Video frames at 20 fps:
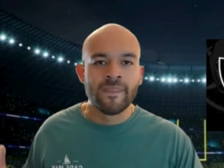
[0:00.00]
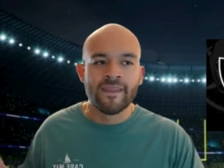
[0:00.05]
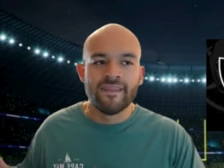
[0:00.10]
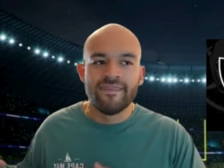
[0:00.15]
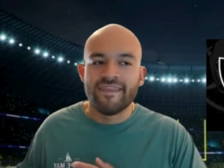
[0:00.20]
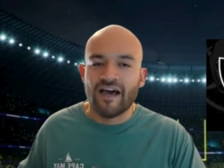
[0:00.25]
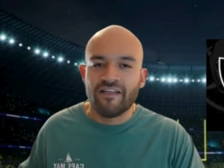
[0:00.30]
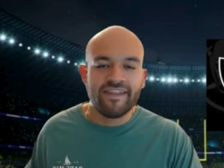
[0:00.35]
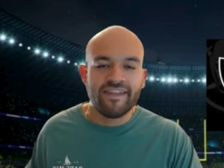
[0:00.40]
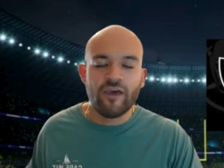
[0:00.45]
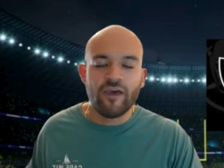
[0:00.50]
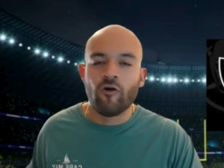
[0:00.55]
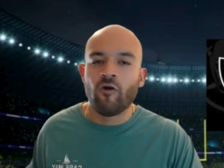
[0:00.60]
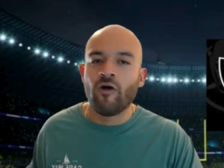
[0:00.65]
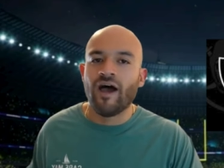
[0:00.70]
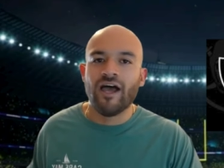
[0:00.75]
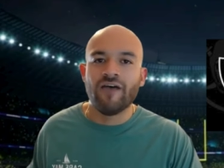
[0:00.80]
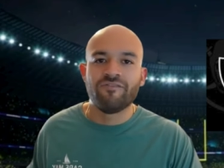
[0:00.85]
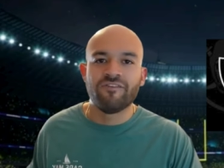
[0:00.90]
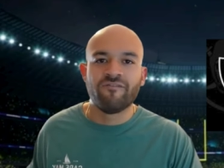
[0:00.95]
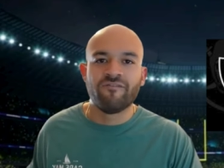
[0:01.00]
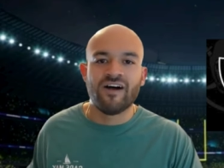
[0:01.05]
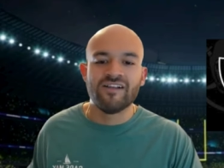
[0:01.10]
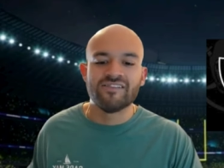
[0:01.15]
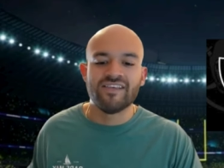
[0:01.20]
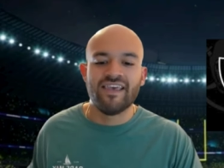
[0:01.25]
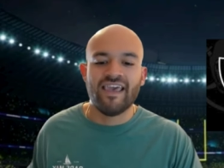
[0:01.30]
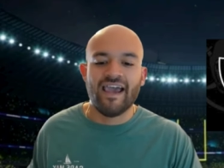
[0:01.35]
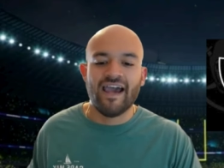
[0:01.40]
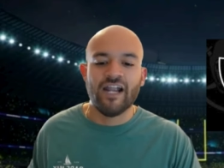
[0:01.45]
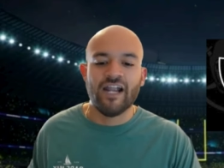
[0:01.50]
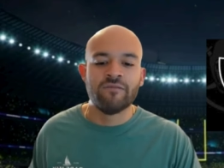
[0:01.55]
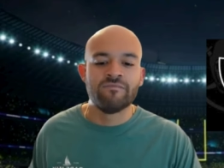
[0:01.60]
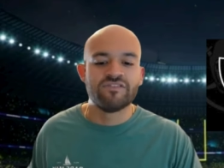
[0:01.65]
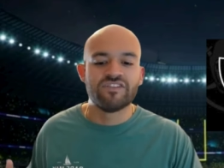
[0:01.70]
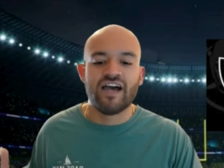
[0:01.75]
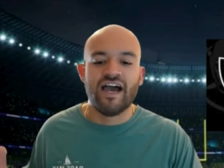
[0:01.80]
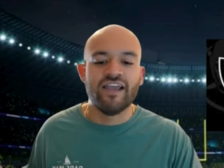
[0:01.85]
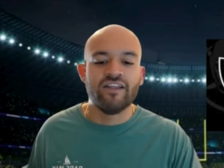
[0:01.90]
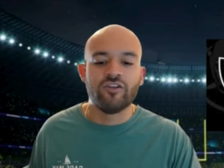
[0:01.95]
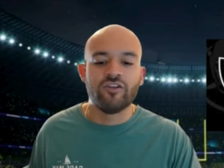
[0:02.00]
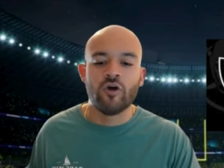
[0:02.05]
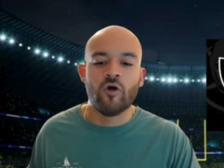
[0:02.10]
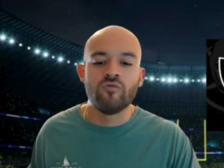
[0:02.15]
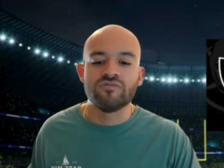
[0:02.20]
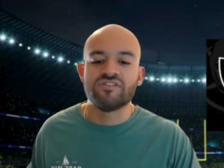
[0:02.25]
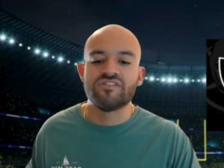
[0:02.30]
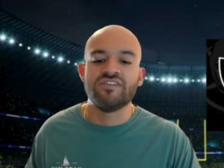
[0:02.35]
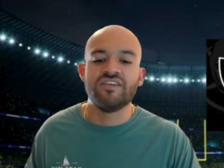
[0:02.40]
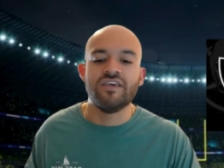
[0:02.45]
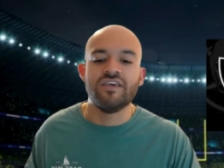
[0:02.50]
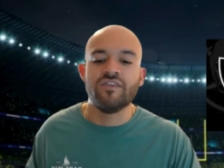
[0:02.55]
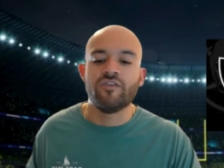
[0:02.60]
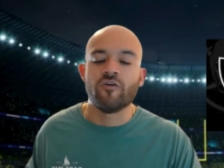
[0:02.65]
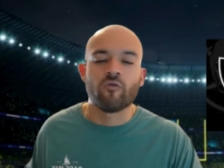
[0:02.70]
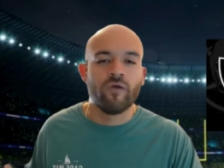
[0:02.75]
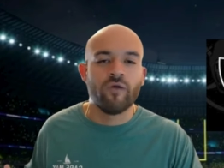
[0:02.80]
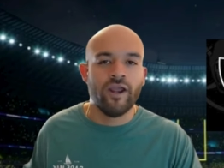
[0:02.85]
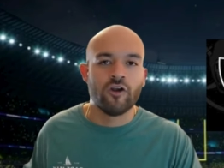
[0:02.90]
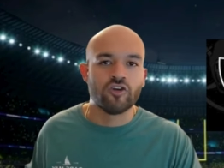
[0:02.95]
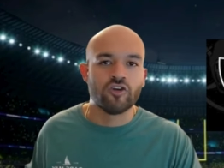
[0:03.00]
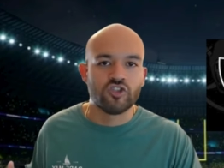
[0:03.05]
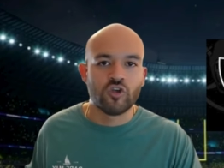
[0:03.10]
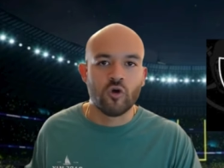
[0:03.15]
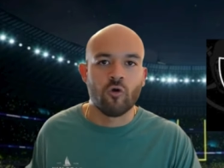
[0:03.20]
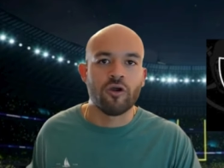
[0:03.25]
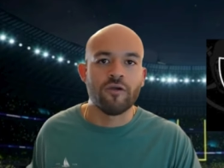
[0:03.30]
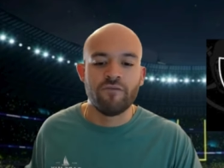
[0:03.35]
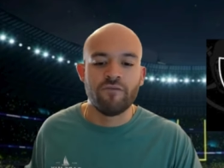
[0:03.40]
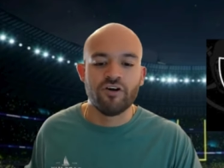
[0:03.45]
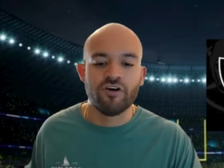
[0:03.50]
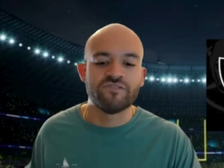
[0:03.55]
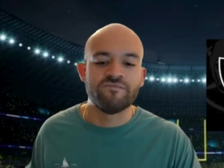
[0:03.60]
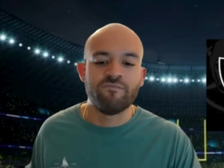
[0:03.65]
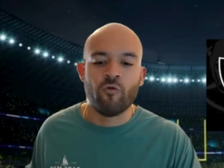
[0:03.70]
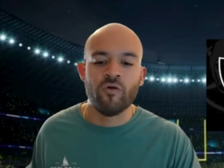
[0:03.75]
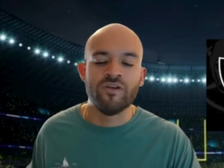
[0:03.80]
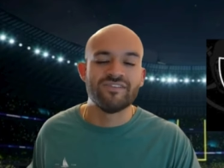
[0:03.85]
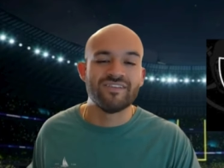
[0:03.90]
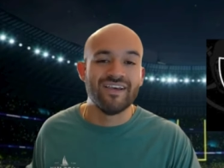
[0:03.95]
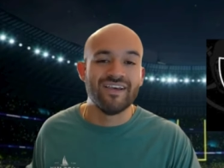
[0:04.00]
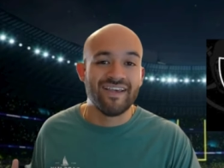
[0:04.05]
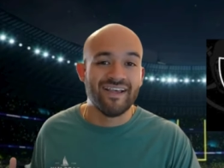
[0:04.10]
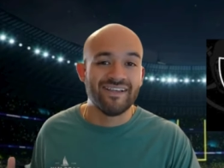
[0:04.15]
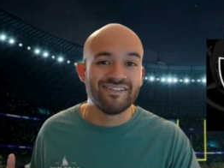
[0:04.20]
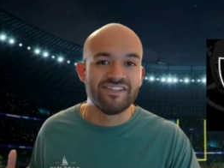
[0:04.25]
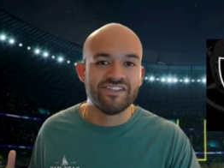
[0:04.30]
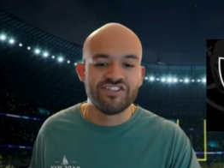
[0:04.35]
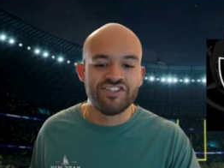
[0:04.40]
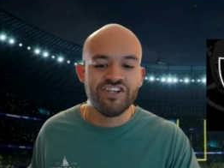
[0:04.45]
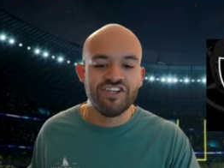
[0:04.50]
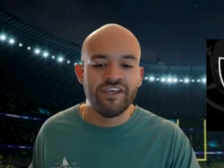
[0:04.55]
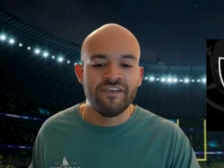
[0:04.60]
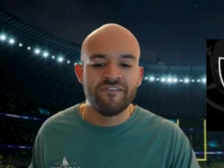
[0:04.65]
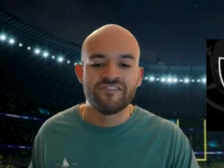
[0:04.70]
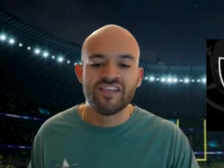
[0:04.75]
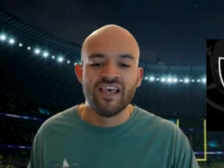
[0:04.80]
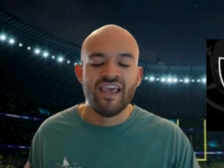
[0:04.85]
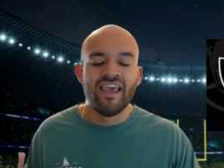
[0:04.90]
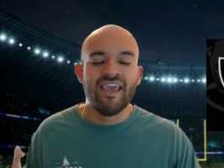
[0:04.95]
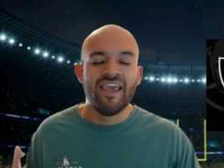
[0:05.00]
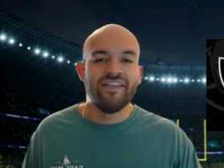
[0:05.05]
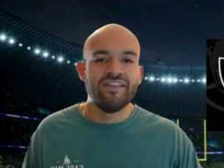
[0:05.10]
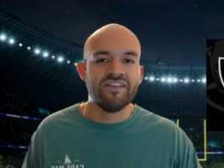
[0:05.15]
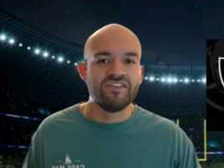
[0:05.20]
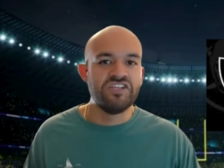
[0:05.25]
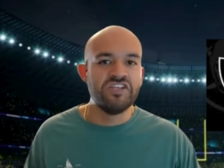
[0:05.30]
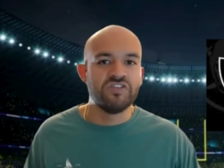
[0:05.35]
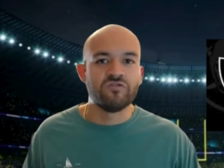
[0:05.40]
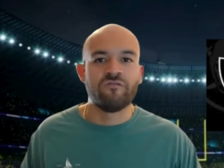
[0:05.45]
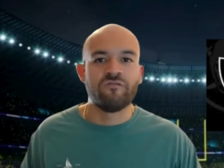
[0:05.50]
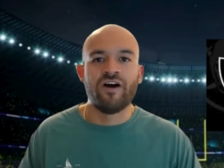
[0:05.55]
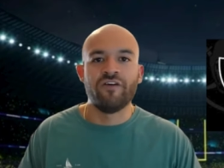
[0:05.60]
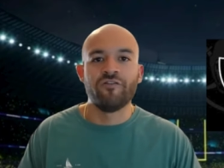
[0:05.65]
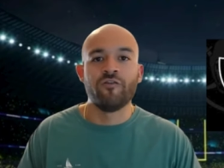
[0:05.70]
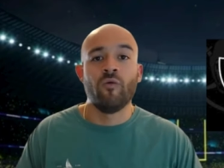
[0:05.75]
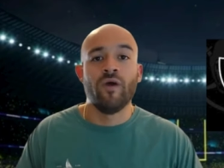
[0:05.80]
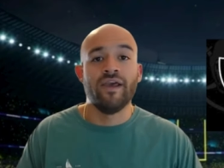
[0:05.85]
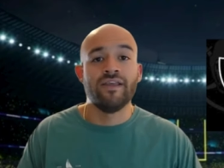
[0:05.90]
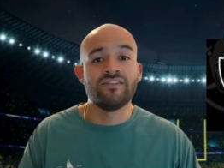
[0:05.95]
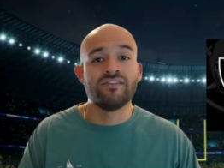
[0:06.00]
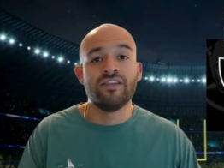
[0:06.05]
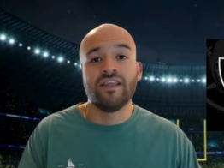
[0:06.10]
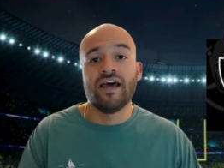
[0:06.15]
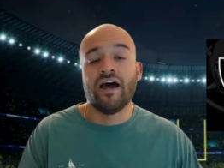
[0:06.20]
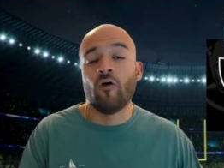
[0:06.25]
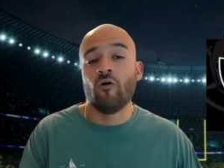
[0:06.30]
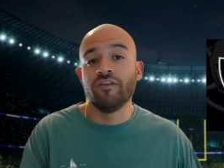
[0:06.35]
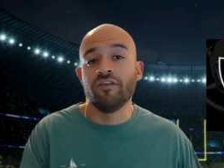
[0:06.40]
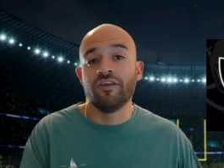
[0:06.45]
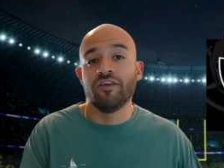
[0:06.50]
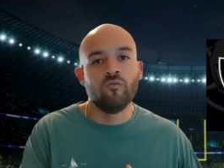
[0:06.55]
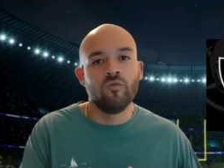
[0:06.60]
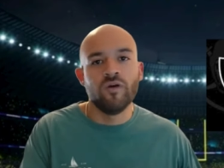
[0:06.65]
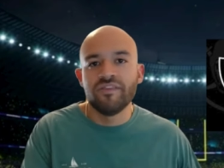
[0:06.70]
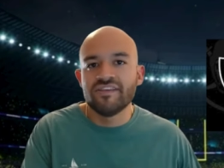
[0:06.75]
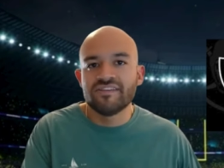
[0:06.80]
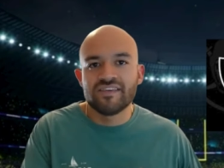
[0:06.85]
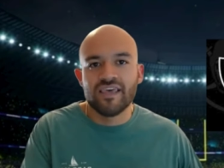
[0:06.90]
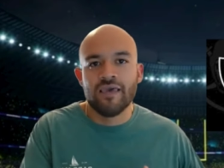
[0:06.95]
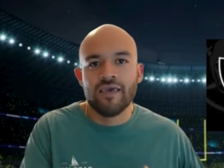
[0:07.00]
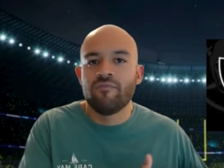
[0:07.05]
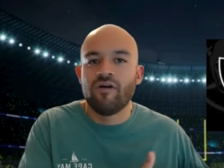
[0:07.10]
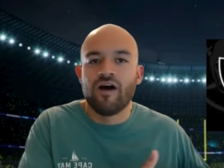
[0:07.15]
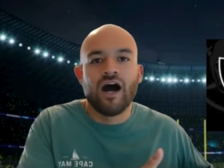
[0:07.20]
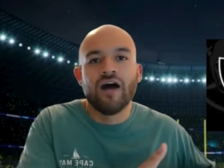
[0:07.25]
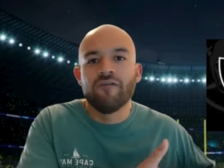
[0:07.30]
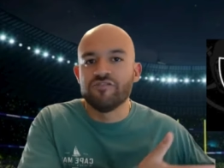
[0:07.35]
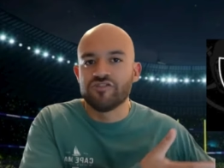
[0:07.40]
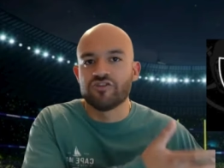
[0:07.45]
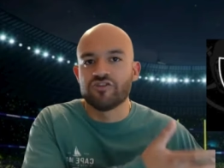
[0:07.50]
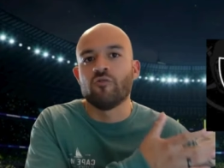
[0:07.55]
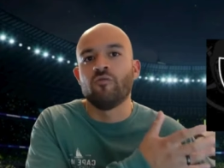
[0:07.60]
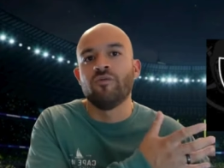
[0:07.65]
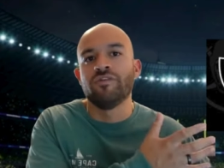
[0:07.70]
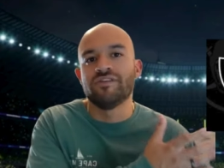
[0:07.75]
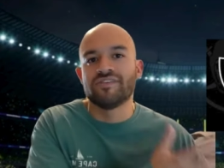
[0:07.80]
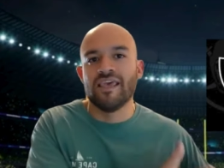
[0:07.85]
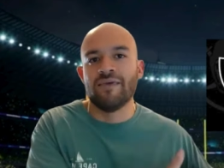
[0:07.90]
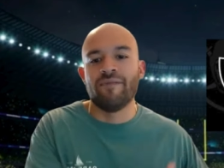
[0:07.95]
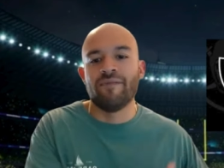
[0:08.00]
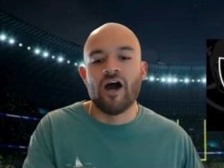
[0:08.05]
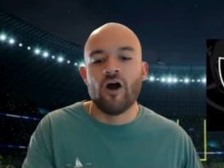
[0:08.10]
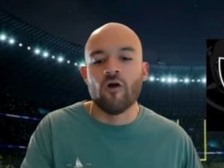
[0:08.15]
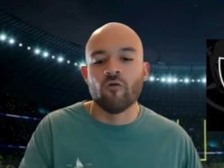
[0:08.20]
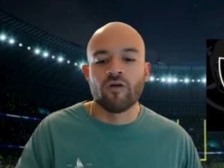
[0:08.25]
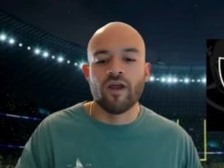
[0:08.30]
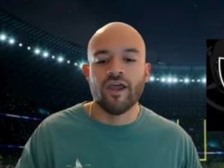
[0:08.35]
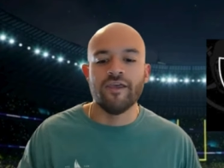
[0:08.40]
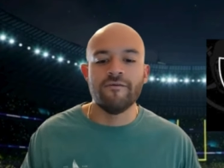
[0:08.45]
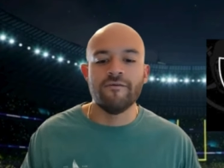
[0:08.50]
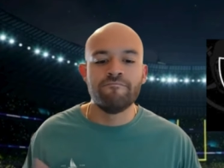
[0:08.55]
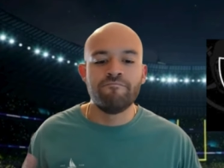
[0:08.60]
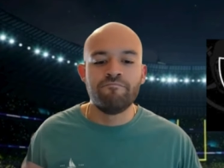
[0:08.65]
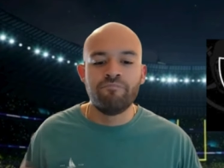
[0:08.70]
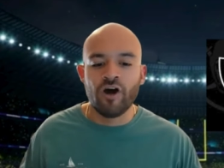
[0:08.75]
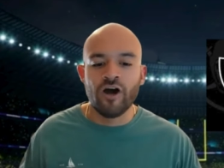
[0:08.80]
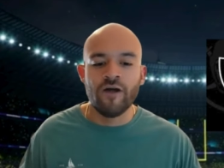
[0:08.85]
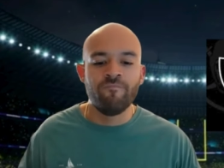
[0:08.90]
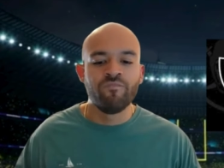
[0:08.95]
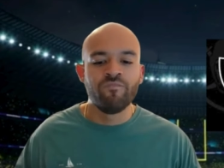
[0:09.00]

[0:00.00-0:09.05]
Now that they don't have Davante Adams, I don't see the Raiders scoring much points against the Chiefs, and the Chiefs will find a way to not only win this game, obviously they're going to win this game outright, but